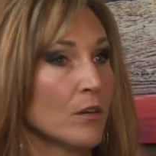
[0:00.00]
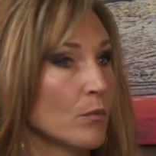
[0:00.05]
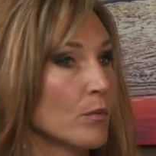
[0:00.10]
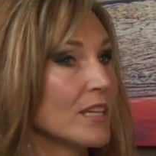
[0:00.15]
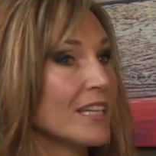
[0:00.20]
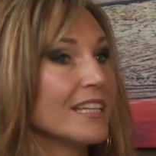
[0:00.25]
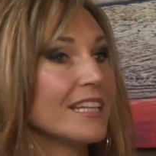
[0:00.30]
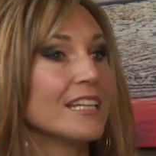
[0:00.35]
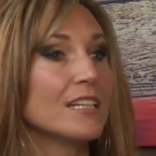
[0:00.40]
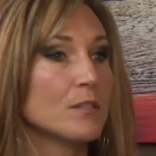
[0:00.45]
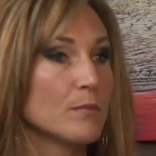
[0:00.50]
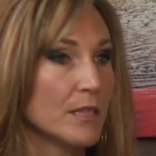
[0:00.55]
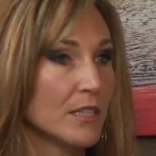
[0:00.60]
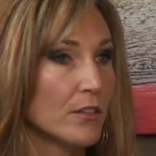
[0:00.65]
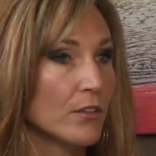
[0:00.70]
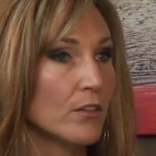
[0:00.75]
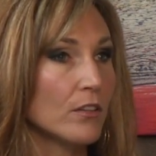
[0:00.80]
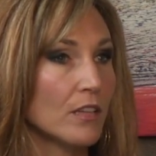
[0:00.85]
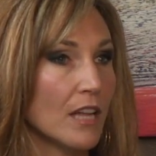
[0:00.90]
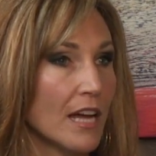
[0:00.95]
We need to be
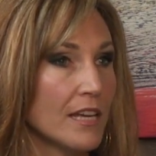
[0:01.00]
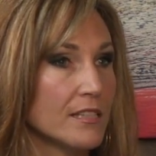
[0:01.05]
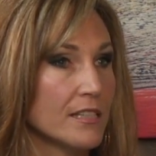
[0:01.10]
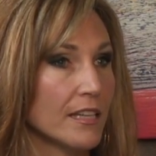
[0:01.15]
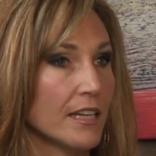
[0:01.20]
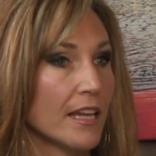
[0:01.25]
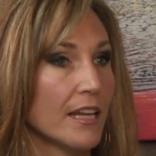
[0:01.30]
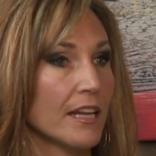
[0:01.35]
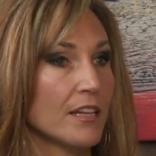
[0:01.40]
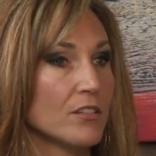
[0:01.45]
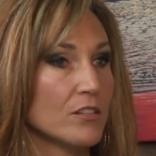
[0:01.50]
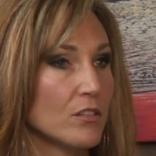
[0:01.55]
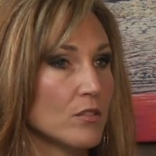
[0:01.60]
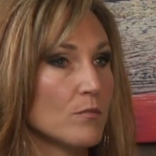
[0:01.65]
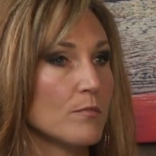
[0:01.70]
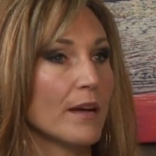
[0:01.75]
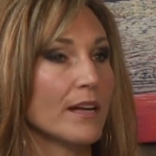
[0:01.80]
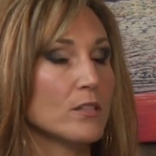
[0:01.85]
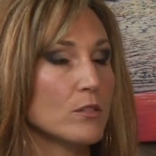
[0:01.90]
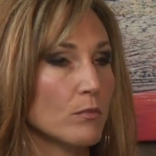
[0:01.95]
utilizing it and do the
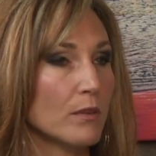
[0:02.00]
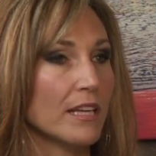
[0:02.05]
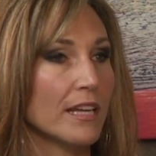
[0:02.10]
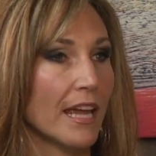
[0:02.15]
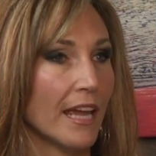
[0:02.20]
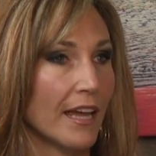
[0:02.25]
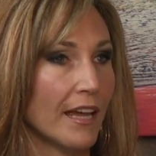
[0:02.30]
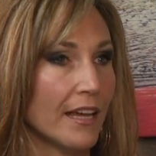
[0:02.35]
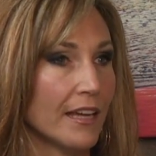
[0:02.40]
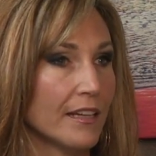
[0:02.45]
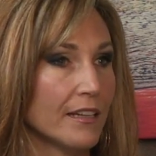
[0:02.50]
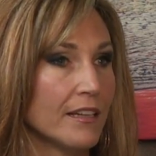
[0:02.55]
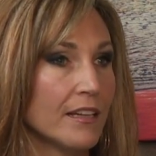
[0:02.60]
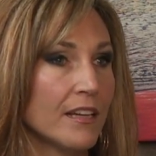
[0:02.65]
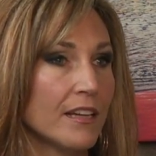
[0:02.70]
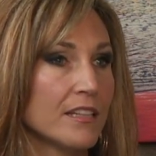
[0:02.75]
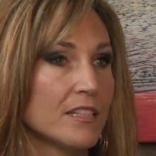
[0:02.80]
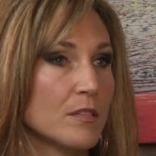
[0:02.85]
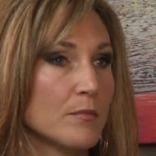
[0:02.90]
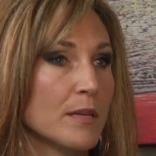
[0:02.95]
best we can
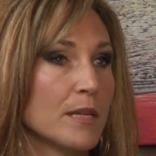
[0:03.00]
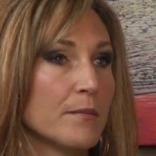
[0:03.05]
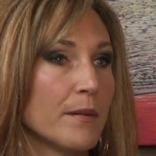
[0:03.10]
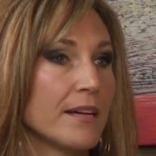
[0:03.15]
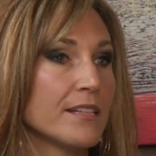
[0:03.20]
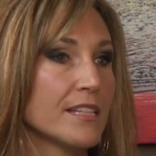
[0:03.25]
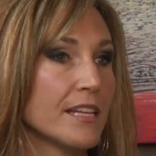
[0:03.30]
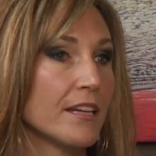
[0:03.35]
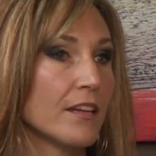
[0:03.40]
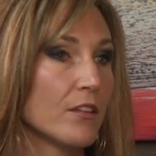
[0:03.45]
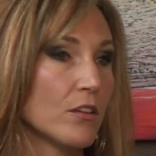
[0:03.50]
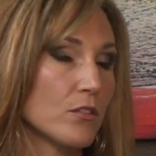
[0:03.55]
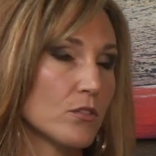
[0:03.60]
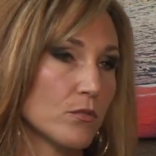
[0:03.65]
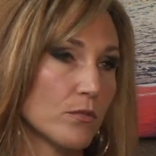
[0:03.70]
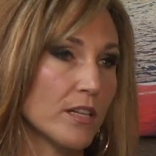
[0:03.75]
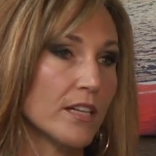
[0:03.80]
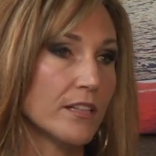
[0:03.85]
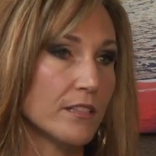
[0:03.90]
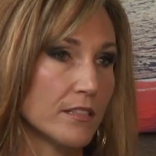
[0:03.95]
to minimize any of
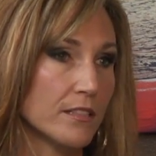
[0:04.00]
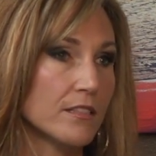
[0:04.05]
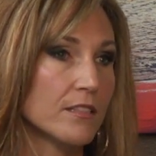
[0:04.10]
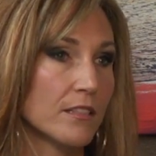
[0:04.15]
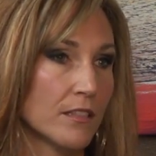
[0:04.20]
those risks.